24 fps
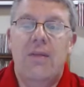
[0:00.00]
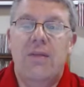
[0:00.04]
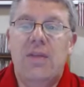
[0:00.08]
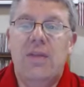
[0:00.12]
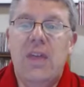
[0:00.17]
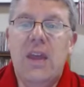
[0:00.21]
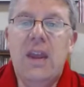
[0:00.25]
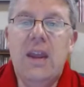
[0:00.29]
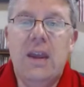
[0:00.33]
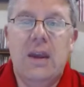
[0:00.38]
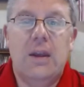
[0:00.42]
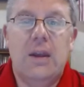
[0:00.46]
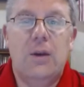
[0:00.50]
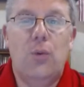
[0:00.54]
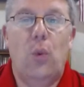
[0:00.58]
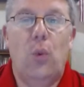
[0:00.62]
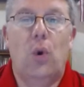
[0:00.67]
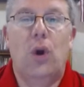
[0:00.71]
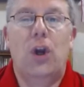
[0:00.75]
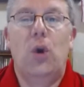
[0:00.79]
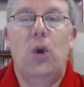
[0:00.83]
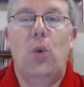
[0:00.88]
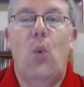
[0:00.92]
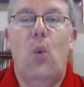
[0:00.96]
Then
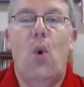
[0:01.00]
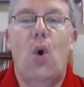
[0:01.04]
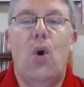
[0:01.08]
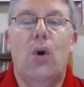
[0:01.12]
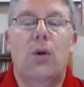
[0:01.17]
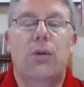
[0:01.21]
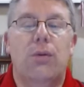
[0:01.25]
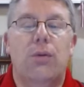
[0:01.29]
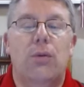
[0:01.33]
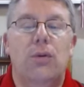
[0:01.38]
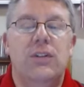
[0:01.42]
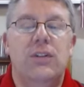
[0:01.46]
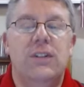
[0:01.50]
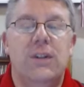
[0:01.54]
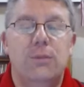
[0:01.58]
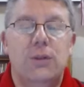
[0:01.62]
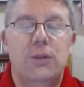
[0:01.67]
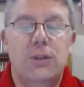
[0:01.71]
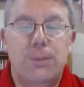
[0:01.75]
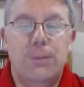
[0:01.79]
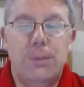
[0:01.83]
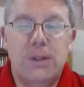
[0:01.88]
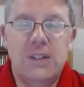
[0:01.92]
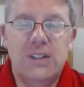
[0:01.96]
we're going to walk through some
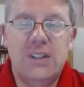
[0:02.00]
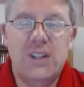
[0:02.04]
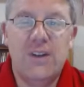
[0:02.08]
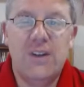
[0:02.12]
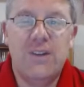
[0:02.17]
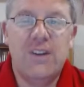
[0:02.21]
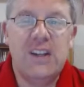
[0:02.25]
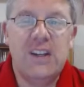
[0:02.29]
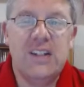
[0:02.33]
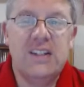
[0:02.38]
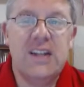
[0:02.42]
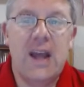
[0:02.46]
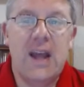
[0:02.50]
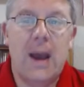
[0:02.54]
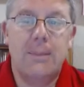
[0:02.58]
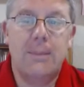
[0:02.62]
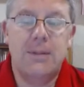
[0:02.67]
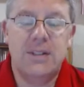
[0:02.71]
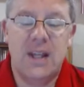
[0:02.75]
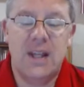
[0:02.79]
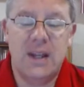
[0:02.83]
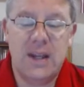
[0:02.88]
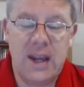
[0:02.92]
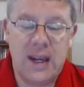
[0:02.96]
specific
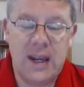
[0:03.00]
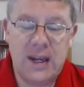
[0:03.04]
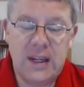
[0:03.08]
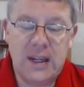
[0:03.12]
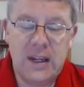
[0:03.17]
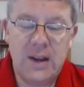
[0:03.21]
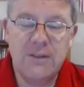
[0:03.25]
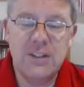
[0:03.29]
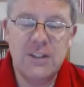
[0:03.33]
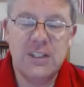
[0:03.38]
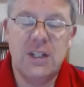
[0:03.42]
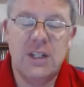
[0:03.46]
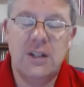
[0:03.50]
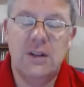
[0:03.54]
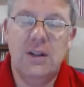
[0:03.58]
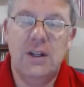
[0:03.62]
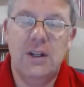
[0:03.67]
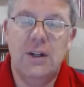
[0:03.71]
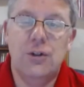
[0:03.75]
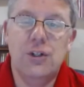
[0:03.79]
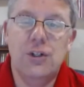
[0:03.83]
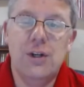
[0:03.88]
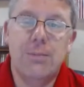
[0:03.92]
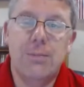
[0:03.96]
steps that any of us in
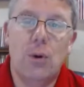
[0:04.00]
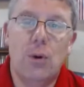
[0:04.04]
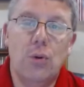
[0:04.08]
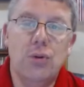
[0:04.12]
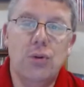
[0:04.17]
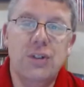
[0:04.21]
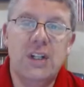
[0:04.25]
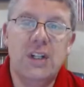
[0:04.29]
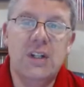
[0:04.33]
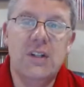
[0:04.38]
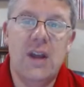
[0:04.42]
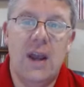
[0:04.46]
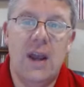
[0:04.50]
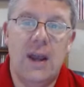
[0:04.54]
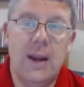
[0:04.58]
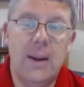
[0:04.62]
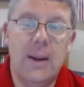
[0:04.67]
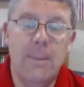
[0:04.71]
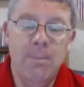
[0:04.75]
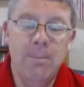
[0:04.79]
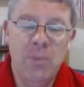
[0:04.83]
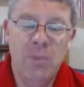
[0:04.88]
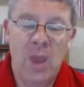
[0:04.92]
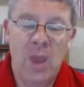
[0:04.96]
leadership roles can take
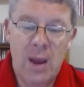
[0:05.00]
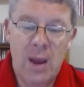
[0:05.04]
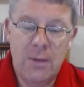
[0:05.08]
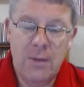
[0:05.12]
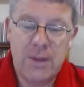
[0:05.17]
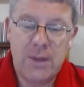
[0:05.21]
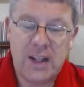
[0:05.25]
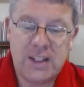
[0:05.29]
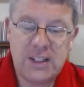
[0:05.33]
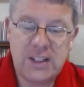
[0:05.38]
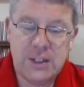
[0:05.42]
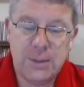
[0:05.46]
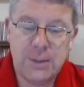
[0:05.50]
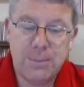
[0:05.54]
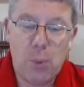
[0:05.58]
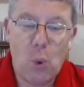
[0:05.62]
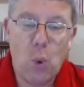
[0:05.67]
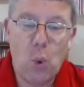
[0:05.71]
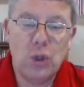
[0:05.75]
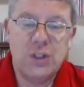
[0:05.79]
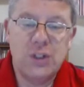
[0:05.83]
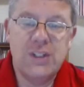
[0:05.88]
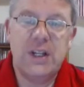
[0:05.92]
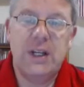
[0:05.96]
that
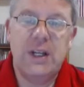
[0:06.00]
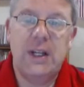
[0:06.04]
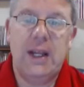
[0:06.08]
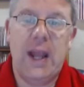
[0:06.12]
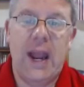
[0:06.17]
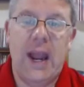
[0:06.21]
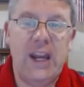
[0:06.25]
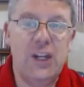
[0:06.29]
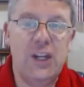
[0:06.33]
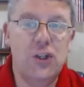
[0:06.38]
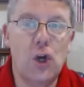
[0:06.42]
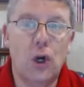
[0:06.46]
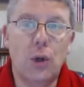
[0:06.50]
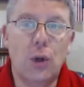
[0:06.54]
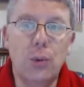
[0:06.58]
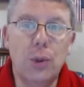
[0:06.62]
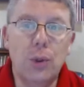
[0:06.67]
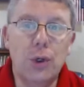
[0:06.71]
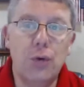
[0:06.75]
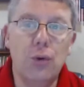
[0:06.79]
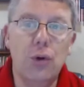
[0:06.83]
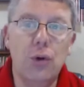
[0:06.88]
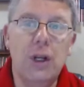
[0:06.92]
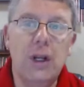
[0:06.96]
supports any HR
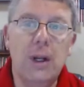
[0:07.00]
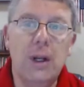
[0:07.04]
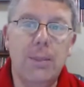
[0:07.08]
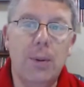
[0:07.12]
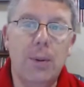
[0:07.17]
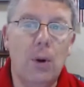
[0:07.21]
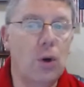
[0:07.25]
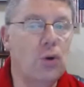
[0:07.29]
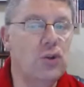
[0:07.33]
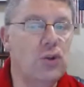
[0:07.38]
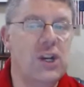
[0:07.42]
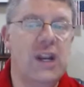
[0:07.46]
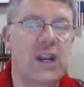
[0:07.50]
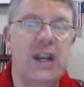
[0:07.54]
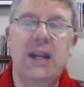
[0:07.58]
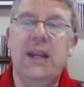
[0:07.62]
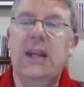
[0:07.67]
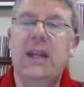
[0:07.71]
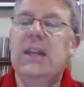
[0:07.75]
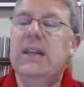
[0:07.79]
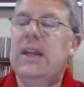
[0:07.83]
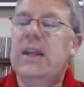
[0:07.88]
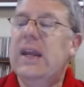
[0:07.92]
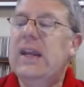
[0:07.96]
recruiting approach,
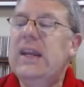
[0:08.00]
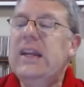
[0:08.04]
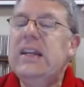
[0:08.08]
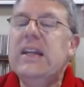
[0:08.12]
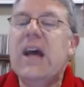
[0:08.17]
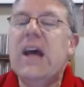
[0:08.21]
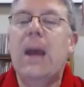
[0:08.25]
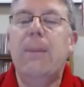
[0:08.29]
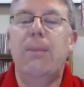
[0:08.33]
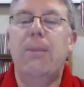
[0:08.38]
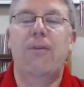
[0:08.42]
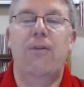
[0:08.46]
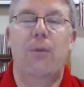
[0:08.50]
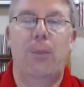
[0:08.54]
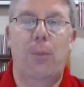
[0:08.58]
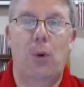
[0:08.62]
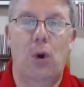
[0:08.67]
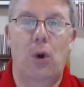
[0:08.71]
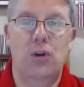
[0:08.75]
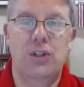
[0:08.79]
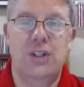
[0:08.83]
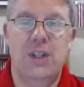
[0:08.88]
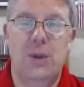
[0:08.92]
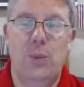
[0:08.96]
any type of
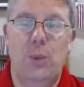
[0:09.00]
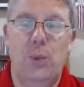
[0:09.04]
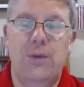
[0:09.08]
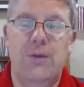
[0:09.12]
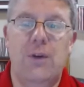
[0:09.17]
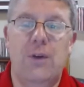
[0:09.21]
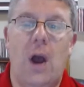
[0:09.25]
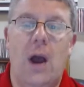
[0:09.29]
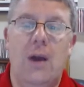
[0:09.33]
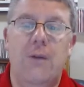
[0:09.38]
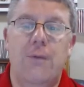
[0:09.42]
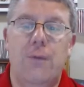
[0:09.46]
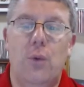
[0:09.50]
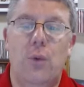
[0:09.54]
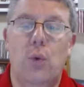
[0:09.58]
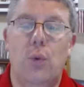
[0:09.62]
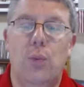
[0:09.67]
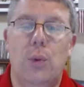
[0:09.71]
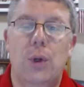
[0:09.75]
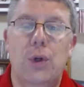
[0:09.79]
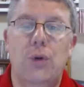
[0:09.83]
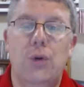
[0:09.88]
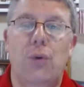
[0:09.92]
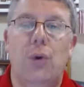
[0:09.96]
approach that we've got for
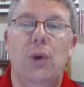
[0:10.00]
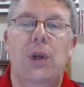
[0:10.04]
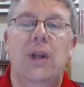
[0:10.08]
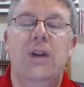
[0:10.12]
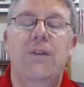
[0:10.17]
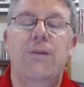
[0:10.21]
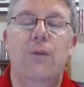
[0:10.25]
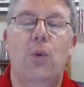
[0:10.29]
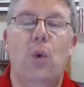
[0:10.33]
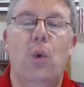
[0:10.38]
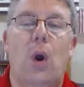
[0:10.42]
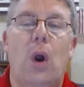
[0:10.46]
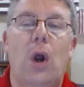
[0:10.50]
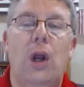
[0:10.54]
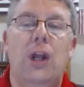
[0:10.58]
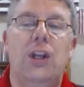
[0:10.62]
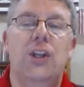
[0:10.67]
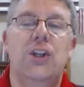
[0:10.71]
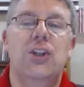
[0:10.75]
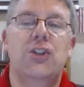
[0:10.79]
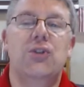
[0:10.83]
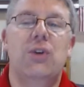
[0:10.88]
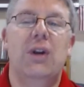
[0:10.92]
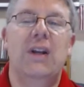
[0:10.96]
recruiting for our
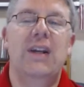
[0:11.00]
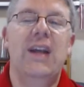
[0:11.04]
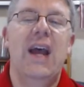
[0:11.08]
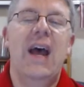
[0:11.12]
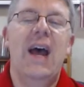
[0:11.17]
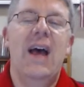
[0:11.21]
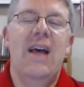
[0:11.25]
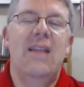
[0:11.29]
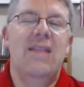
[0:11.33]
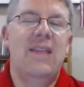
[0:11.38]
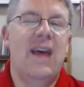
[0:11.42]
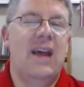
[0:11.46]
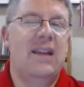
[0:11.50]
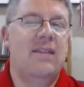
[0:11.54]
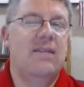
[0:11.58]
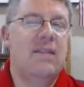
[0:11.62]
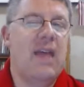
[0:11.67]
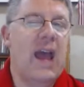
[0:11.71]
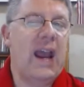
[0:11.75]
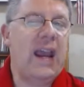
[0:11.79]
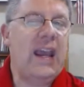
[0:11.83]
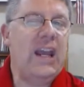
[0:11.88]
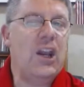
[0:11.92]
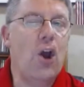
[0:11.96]
industry
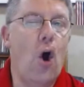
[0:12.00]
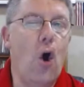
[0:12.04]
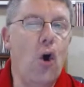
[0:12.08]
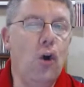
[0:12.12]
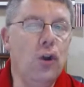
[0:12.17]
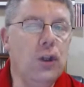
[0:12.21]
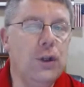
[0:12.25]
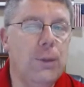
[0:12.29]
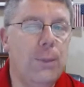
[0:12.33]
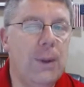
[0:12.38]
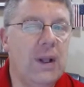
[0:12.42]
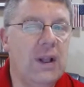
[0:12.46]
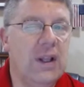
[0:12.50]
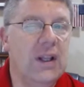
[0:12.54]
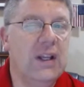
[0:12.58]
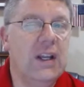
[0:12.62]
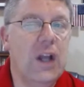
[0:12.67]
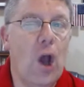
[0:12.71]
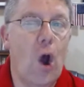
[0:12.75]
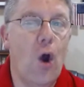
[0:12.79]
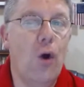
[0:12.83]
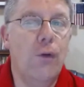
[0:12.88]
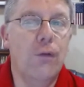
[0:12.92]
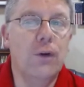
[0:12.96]
that can
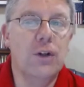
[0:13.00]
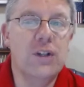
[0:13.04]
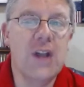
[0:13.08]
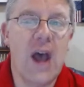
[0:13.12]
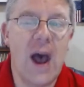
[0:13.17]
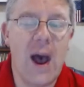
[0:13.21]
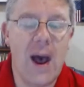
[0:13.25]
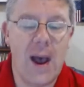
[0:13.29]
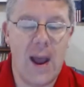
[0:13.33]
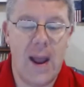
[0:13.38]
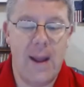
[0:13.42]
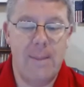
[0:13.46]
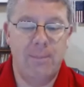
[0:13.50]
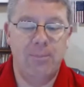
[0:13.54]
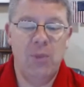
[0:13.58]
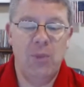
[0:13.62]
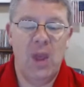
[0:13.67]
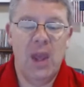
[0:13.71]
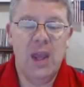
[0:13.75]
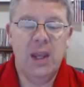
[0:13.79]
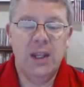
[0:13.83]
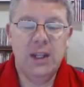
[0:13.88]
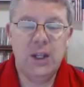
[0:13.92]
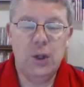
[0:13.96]
ultimately, over time,
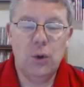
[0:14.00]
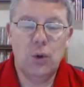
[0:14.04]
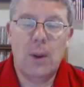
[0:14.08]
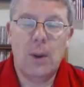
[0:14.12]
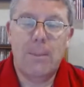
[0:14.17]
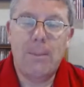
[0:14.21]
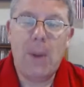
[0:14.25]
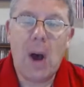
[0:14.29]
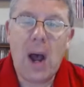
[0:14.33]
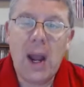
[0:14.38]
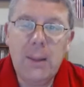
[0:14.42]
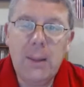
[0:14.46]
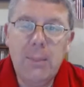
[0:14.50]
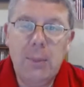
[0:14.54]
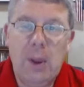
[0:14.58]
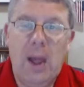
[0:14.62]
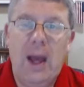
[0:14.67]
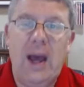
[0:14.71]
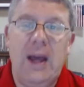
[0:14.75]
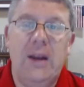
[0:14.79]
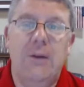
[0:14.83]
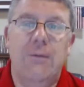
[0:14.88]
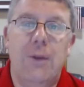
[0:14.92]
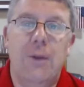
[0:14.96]
yield a
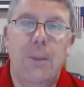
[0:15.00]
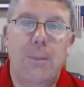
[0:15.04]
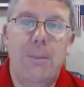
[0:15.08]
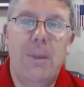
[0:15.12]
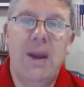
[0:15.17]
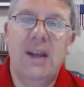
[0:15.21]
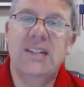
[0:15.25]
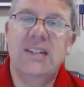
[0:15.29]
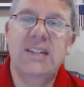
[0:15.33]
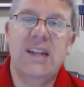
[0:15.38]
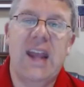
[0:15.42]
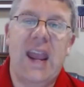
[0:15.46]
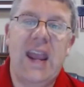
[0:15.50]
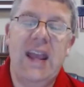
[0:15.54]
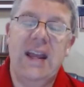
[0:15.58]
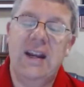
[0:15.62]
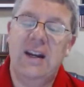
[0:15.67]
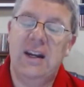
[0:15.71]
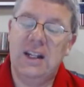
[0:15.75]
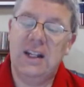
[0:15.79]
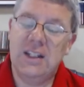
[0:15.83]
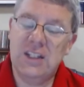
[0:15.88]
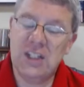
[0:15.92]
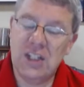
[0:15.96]
pipeline of the best
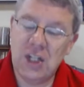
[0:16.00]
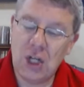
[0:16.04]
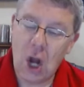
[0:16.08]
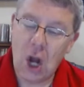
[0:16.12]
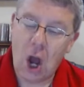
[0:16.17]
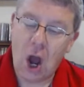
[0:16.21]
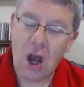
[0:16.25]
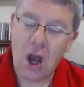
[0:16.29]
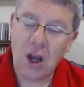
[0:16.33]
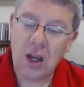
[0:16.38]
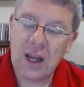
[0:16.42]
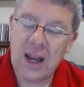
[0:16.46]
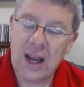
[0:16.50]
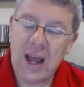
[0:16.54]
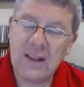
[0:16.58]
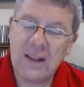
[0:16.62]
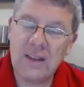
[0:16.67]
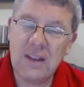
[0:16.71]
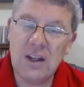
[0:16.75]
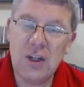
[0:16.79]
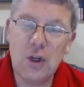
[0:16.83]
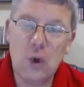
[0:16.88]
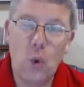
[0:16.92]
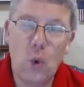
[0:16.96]
candidates knocking at
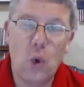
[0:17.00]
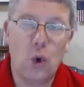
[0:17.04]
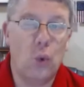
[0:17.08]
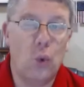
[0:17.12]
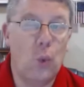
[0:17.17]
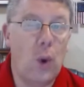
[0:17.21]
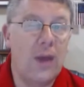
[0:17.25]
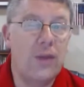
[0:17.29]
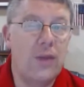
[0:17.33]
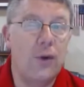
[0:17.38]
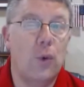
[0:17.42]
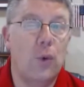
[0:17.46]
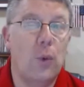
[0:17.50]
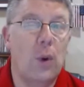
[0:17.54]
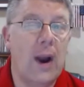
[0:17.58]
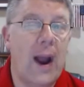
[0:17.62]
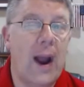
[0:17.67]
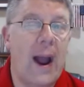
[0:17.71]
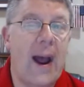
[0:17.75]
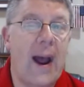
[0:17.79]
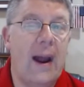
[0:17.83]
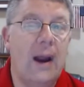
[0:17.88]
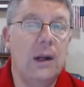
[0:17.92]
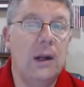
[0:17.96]
the door, whether we're
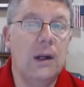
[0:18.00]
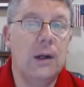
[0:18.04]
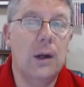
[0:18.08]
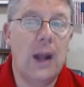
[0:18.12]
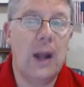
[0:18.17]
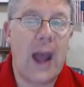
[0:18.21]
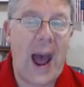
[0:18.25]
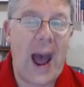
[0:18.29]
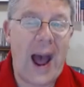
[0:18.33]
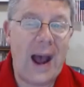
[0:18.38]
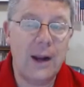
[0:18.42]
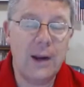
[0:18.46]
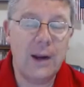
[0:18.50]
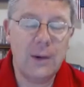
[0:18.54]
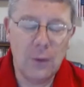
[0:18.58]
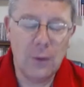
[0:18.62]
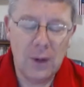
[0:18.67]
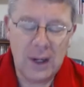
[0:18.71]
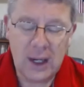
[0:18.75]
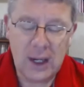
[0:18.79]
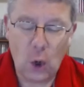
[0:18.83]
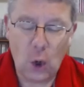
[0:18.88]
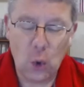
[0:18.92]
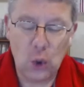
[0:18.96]

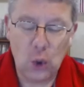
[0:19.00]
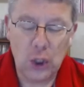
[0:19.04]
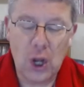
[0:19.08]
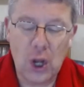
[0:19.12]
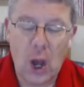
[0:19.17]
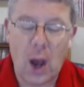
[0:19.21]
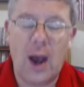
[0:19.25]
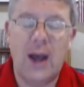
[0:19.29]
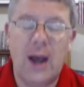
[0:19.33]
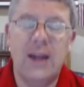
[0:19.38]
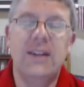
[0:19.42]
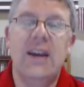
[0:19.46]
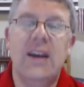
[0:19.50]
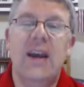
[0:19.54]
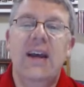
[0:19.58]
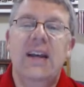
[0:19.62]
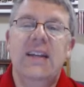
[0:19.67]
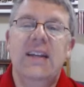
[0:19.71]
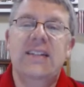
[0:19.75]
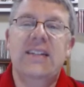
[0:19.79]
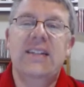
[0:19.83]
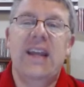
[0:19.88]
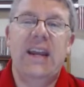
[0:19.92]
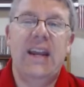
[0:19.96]
hiring or not,
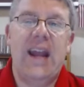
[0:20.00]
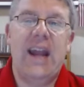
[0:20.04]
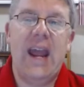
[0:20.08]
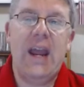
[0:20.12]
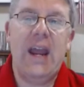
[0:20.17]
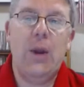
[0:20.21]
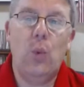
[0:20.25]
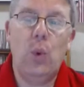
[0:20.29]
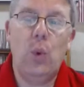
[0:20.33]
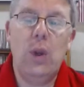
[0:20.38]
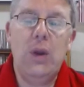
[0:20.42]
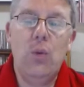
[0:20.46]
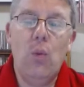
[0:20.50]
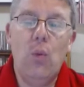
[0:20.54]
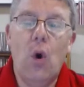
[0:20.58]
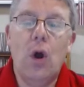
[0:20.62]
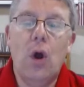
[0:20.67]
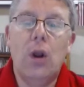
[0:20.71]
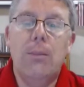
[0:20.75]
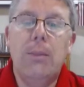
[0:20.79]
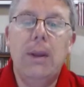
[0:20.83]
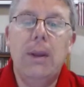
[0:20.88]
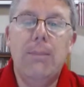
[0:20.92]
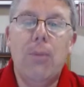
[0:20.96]
saying, hey, we
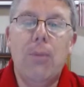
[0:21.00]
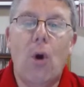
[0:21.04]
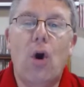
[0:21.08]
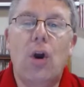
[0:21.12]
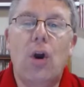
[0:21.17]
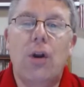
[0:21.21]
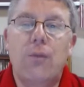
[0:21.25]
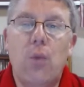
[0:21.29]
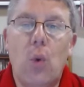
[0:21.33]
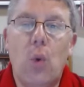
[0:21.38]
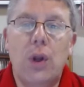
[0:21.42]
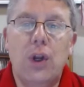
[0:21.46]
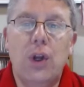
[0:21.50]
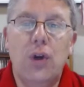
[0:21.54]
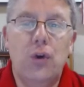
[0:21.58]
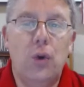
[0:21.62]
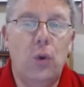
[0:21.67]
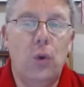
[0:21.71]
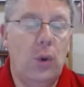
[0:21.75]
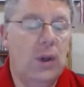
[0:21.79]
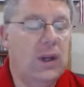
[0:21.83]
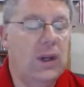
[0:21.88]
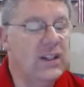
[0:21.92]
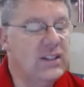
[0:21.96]
want to be part of what you're
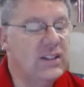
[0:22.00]
doing.